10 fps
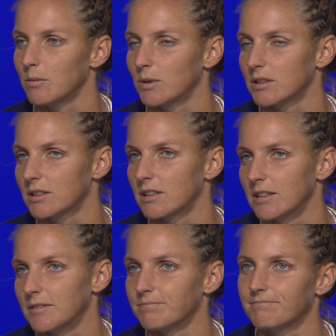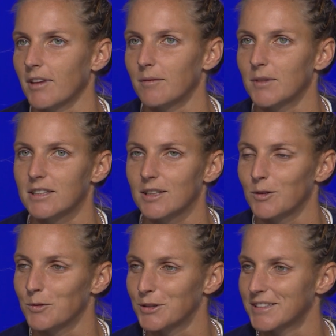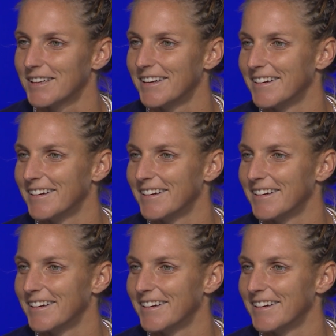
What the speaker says: But, yeah, that's how it was.